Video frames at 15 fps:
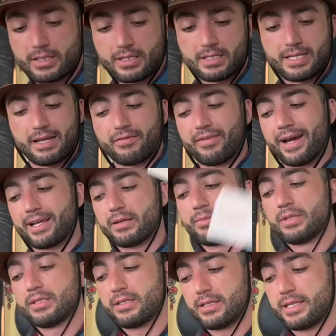is that
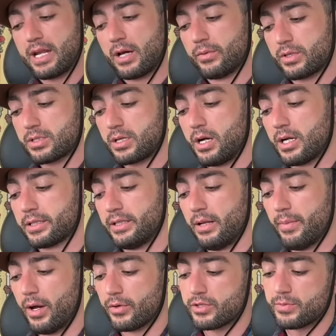vitamin D that I was talking
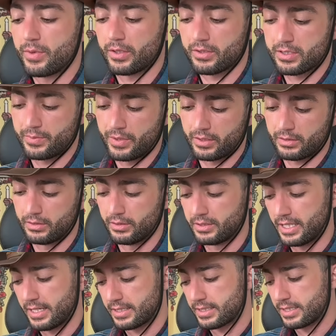about. Sprinkle, sprinkle.
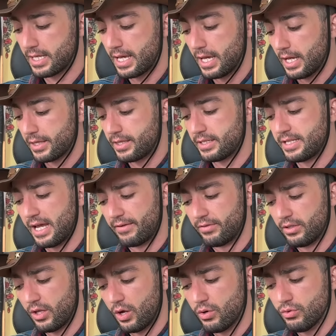Yes. The
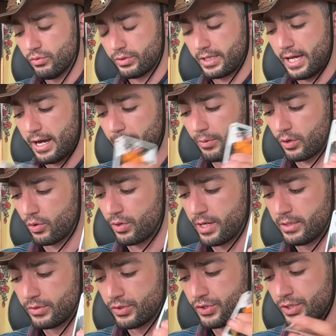Devil. Capricorn
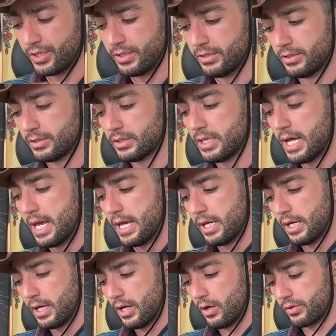energy here.
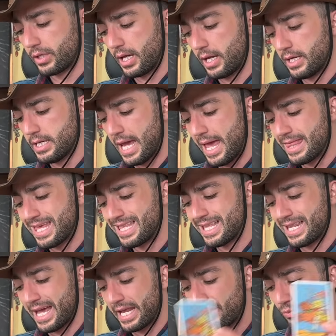Okay. And then the
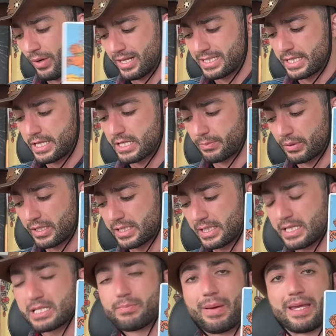Knight of Wands. This
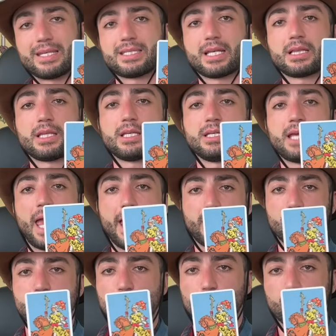person is basically
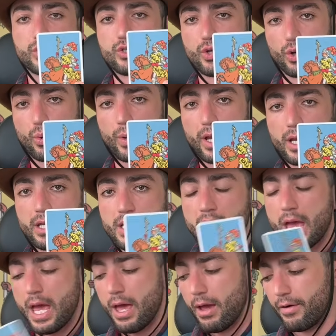headed towards your way
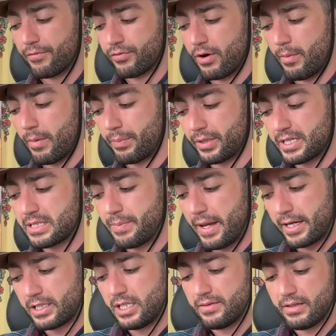from a
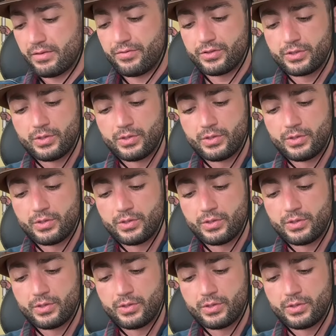perspective of,